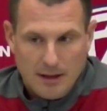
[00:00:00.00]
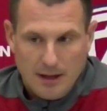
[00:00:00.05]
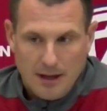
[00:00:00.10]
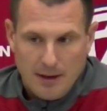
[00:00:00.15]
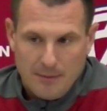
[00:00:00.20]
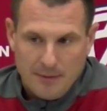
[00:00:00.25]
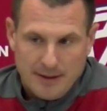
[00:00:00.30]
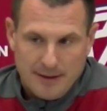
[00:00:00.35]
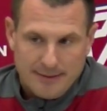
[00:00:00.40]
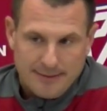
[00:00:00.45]
I
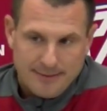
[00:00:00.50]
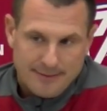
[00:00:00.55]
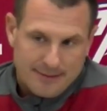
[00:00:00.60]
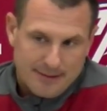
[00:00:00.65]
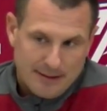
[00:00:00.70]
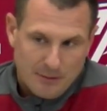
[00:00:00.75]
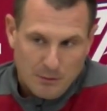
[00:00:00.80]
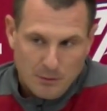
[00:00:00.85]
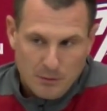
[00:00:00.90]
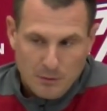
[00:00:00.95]
mean,
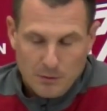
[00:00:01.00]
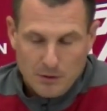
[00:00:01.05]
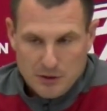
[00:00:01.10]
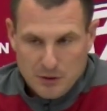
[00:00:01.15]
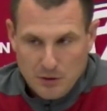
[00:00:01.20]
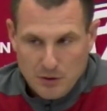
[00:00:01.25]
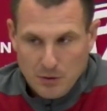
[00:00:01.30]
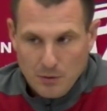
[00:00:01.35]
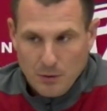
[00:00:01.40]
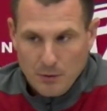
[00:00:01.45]
we're
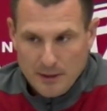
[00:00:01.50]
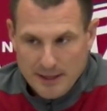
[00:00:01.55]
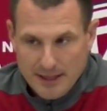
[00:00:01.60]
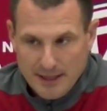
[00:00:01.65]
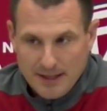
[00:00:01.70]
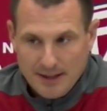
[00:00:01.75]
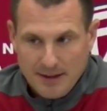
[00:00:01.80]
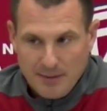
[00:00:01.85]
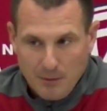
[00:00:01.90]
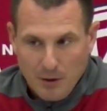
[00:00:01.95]
doing what we
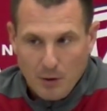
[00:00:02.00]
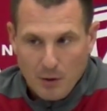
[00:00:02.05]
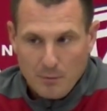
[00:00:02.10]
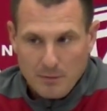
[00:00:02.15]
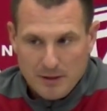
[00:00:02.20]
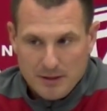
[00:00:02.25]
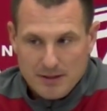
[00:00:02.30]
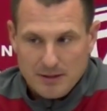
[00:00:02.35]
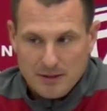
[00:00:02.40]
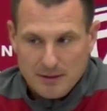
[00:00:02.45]
did in the
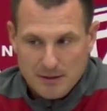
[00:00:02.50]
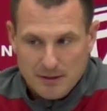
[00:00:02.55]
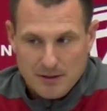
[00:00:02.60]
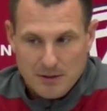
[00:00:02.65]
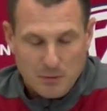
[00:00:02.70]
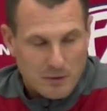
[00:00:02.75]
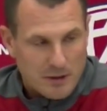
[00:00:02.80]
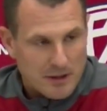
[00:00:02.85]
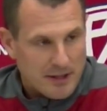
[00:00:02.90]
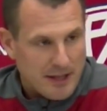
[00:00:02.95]
moment to
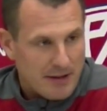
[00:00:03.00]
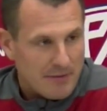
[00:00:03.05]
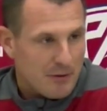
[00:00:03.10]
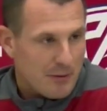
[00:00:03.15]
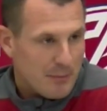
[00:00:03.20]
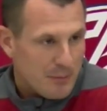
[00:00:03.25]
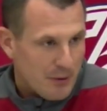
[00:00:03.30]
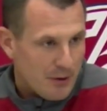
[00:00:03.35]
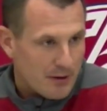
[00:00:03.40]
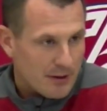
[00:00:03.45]
win that
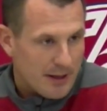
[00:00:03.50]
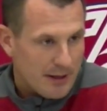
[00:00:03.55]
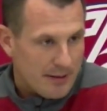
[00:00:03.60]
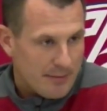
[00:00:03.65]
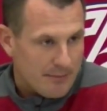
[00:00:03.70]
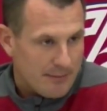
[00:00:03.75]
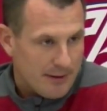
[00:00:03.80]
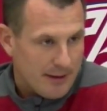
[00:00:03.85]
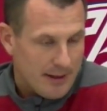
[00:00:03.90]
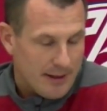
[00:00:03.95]
football
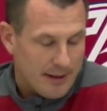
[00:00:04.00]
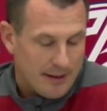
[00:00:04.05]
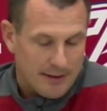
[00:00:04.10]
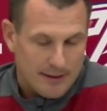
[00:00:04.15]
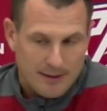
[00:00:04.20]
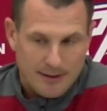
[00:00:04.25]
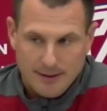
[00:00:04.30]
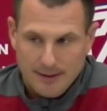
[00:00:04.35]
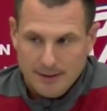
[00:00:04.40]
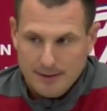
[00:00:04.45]
game.
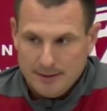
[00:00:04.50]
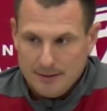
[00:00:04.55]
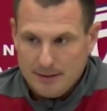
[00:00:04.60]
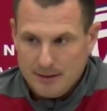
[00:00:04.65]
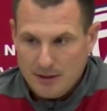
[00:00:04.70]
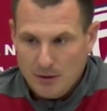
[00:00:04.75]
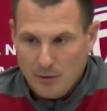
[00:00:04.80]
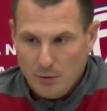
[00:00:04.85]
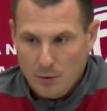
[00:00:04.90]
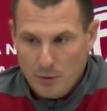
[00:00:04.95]
And,
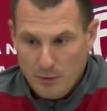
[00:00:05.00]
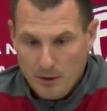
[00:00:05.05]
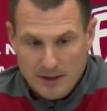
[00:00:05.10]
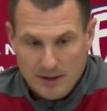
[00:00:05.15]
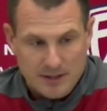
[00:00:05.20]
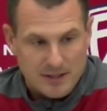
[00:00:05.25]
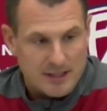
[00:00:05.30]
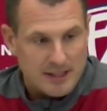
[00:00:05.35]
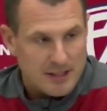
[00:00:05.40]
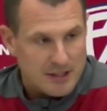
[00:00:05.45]
we want
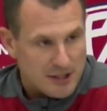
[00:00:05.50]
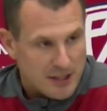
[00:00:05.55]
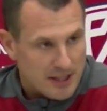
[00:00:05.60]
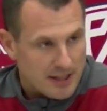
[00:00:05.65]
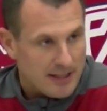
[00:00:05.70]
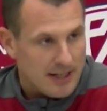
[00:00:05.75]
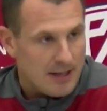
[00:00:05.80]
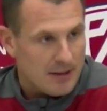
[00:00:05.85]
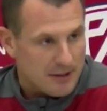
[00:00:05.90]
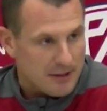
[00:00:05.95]
to see
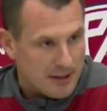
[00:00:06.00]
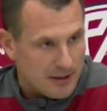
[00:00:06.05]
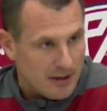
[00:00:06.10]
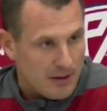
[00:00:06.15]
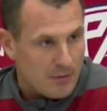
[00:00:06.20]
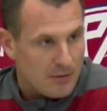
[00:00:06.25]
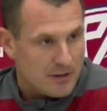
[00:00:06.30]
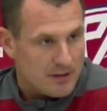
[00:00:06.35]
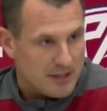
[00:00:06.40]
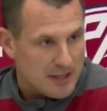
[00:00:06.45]
Jalen out there. I
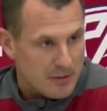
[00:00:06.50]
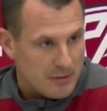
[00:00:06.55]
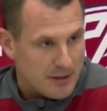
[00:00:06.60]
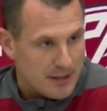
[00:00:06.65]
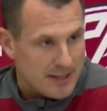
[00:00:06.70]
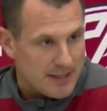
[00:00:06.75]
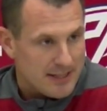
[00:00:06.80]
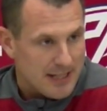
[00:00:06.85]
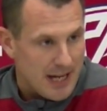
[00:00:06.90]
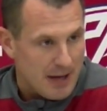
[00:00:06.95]
want to see what
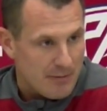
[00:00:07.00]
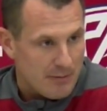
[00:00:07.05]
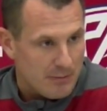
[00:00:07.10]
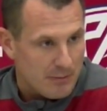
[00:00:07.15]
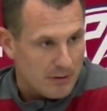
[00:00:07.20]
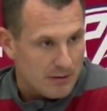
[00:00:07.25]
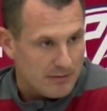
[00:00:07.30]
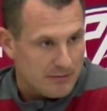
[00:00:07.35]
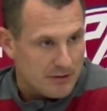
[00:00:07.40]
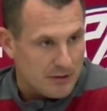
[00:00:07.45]
he's
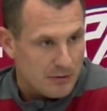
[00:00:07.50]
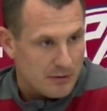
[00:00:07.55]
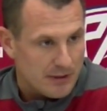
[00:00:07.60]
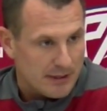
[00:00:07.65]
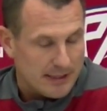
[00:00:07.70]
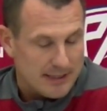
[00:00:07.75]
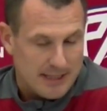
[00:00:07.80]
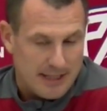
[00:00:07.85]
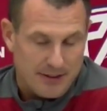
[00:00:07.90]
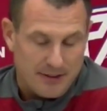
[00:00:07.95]
capable of doing,
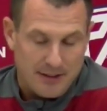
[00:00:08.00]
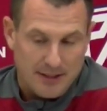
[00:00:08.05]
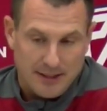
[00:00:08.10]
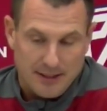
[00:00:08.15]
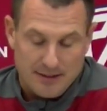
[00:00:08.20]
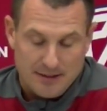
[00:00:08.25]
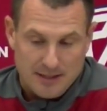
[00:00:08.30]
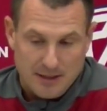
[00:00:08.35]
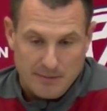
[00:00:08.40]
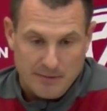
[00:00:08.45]
because I think
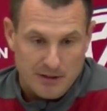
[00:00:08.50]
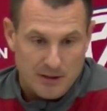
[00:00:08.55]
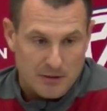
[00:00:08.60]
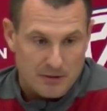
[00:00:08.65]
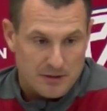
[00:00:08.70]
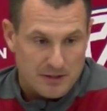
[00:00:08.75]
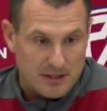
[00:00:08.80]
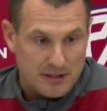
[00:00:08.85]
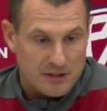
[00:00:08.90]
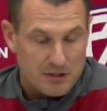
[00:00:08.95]
in some of
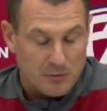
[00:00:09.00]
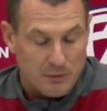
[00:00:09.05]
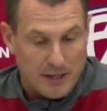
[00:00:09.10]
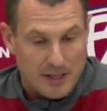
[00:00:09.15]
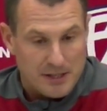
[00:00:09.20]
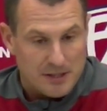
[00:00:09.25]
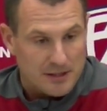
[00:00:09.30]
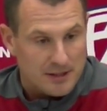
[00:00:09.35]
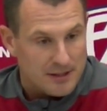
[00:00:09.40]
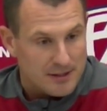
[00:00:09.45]
those
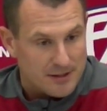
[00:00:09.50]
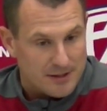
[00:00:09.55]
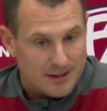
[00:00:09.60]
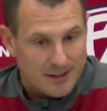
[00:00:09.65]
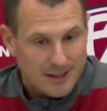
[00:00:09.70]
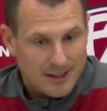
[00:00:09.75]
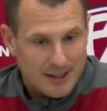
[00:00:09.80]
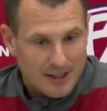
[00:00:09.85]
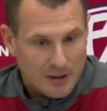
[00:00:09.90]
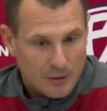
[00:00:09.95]
situations,
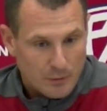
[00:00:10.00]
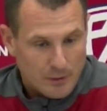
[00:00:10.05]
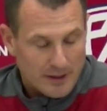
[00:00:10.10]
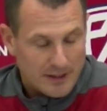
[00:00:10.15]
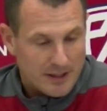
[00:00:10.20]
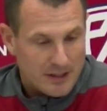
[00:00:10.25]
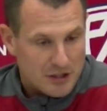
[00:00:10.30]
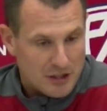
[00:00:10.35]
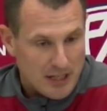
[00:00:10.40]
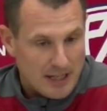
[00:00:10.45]
we
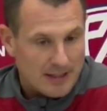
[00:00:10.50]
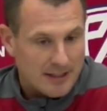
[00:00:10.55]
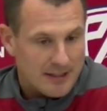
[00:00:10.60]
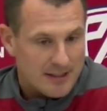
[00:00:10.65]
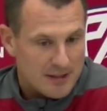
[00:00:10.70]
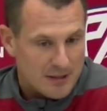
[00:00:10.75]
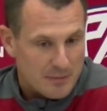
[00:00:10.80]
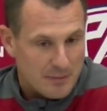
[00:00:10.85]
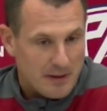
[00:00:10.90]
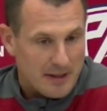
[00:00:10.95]
get Jalen
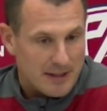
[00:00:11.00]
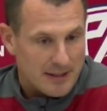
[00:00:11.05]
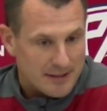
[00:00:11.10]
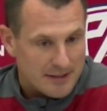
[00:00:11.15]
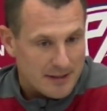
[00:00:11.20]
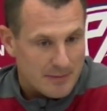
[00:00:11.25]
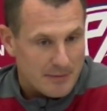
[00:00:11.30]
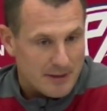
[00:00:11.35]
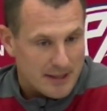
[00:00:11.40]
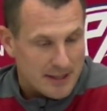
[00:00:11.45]
in
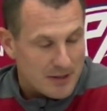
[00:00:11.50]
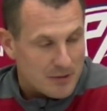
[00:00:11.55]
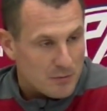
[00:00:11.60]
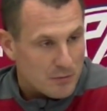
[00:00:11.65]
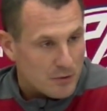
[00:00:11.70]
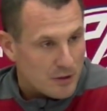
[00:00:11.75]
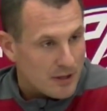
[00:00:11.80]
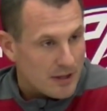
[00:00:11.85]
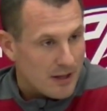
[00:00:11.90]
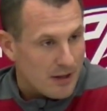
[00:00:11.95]
space. I mean, he's
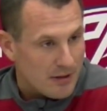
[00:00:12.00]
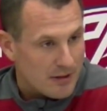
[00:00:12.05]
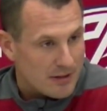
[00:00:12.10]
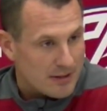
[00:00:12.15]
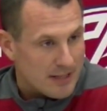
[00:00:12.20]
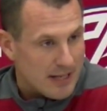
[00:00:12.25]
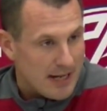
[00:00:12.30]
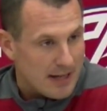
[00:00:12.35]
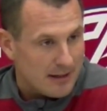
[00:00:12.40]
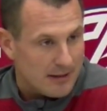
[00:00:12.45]
really hard to
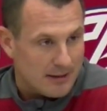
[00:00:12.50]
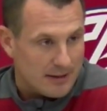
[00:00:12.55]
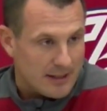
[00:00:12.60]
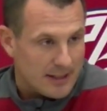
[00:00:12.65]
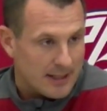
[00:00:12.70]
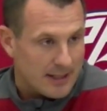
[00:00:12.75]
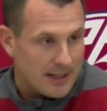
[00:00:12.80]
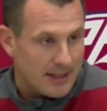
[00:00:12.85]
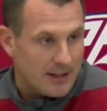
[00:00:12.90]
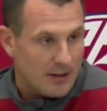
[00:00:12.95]
tackle, and he
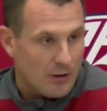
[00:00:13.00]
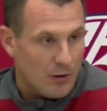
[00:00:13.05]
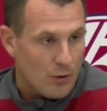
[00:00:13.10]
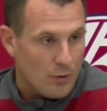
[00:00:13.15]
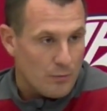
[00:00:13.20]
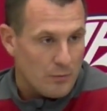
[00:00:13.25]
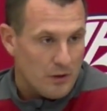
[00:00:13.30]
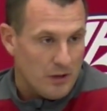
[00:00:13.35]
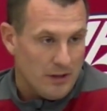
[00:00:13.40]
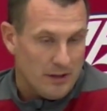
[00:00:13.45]
can hit a
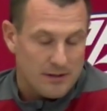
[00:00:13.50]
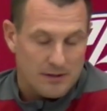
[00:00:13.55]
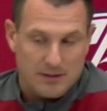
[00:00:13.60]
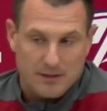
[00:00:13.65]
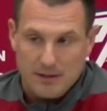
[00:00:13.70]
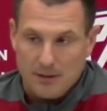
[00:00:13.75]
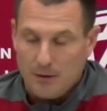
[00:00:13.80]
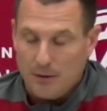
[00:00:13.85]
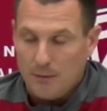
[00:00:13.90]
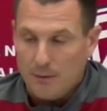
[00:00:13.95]
home run.
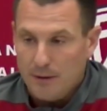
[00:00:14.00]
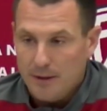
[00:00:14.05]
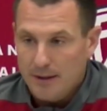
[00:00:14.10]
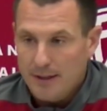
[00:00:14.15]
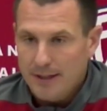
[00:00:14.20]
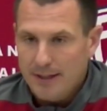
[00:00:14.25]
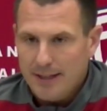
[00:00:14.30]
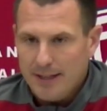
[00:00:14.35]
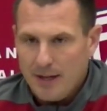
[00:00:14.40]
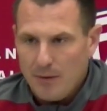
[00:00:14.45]
So
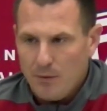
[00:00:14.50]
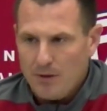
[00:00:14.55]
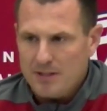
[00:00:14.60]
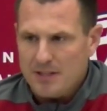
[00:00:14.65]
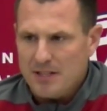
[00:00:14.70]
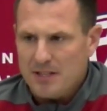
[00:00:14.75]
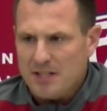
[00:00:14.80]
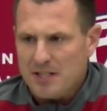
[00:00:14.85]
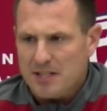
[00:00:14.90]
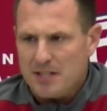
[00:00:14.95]
it
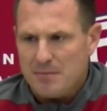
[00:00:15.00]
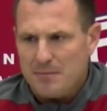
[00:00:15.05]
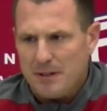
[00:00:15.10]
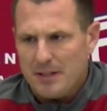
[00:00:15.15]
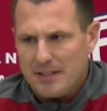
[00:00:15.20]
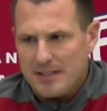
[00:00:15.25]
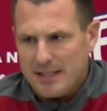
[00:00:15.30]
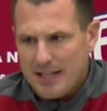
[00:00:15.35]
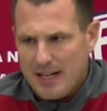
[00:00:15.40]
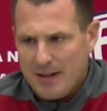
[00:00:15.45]
wasn't just as
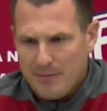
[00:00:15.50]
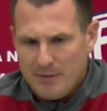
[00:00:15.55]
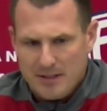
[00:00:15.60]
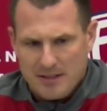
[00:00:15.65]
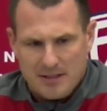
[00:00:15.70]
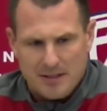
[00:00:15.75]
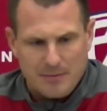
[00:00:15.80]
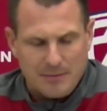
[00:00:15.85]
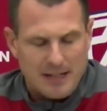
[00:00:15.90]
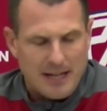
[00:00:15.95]
much them
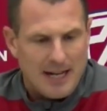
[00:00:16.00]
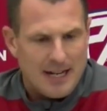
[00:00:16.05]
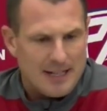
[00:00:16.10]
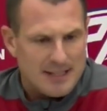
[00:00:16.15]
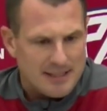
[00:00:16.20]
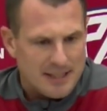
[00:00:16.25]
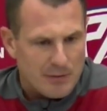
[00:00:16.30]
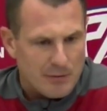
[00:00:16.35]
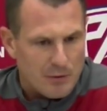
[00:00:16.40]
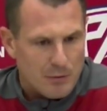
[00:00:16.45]
as some
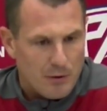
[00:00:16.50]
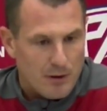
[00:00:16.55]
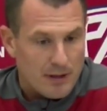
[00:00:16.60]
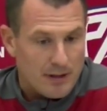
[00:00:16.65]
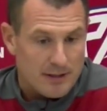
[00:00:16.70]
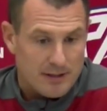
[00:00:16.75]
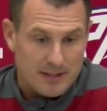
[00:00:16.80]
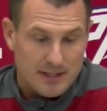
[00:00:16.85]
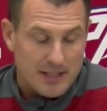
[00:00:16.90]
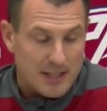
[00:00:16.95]
guys that we wanted
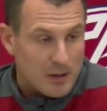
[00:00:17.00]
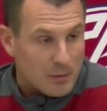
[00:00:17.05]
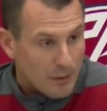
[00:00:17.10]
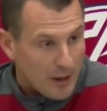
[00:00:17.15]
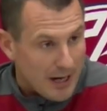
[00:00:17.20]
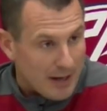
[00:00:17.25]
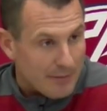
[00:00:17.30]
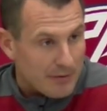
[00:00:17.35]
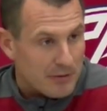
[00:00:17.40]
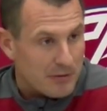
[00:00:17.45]
to see.
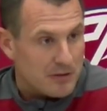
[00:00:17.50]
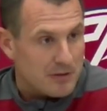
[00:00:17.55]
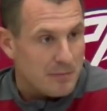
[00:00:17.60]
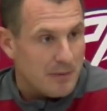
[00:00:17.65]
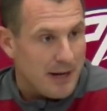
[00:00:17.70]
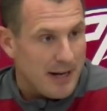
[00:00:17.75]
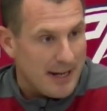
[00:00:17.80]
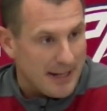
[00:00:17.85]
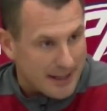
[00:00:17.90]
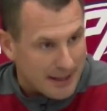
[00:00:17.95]
Robbie was
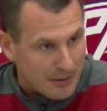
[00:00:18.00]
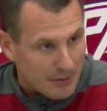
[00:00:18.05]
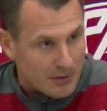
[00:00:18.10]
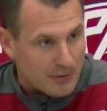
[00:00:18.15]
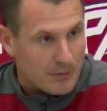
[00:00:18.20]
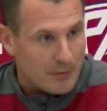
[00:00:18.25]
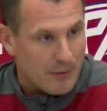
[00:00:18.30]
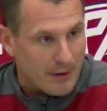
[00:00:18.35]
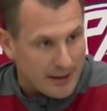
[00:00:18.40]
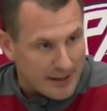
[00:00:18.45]
back, and we
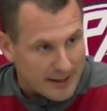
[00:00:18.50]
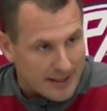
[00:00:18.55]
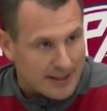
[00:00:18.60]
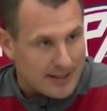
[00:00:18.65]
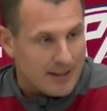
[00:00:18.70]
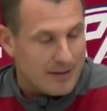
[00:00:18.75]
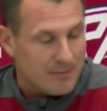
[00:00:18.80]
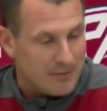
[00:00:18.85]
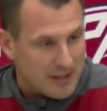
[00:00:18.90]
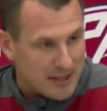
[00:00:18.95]
wanted to get
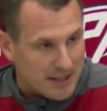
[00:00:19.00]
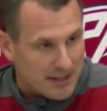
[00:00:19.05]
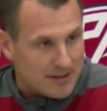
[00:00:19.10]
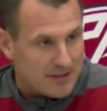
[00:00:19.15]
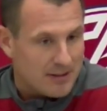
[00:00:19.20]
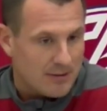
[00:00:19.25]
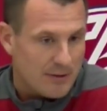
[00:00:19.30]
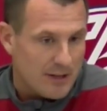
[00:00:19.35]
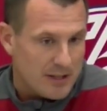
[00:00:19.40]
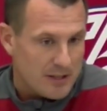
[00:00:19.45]
him to
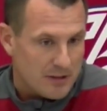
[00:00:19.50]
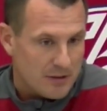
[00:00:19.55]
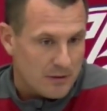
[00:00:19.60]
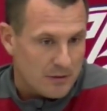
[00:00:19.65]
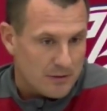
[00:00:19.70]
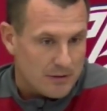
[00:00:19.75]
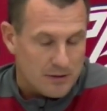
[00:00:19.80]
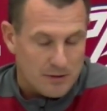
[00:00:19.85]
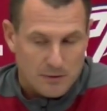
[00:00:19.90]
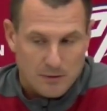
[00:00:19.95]
his
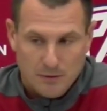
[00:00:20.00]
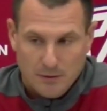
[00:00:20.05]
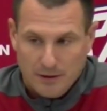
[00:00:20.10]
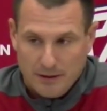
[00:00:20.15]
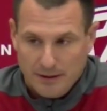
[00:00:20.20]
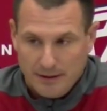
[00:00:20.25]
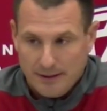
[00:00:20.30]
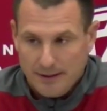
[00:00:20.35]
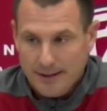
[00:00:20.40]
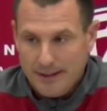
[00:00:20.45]
threshold too,
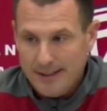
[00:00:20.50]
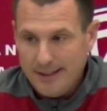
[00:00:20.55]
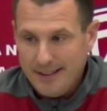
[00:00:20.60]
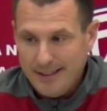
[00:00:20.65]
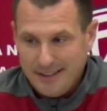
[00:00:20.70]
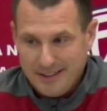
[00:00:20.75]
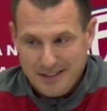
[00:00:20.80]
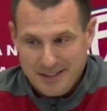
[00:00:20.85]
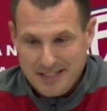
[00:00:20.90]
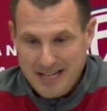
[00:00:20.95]
and
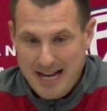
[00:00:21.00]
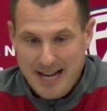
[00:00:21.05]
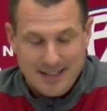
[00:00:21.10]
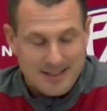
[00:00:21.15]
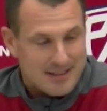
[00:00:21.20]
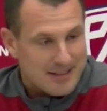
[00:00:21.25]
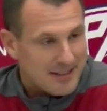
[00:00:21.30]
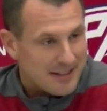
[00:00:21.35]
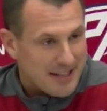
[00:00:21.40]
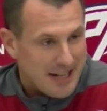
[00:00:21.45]
just
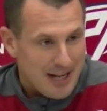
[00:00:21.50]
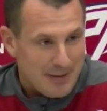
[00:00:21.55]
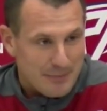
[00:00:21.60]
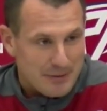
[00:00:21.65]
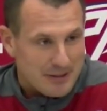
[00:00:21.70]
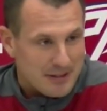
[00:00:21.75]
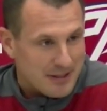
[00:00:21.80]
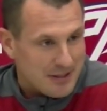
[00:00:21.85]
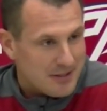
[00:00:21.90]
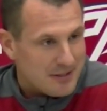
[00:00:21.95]
adds to
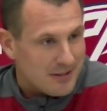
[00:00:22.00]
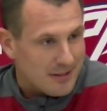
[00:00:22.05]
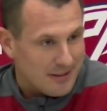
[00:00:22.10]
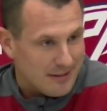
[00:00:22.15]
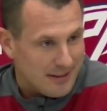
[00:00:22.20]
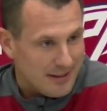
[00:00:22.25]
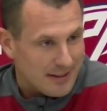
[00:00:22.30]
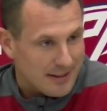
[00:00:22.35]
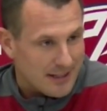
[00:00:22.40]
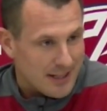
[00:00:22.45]

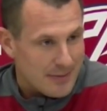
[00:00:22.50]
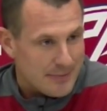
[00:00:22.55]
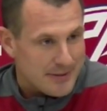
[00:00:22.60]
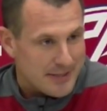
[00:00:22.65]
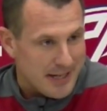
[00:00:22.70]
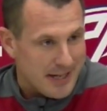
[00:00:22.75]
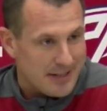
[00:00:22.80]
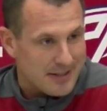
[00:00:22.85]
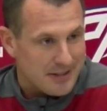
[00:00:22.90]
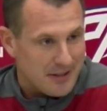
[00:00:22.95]
competition, and it keeps
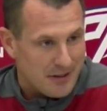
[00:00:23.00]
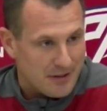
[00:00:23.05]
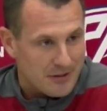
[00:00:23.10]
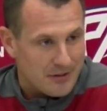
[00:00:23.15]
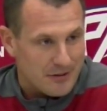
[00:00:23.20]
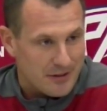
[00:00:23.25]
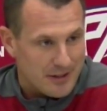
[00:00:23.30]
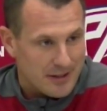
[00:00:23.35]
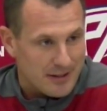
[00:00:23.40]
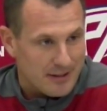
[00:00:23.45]
guys
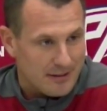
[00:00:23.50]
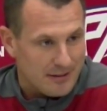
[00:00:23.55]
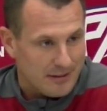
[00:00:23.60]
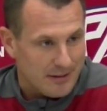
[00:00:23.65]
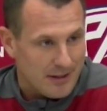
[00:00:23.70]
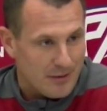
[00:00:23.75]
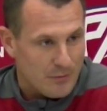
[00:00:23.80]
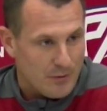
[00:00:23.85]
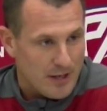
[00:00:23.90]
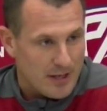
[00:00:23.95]
hungry
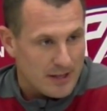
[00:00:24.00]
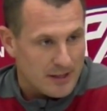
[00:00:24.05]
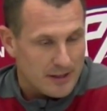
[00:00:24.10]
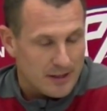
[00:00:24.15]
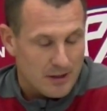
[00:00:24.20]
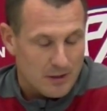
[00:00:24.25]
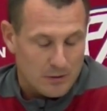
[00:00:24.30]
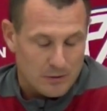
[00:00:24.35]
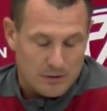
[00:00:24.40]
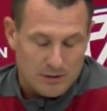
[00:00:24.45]
and ready to go.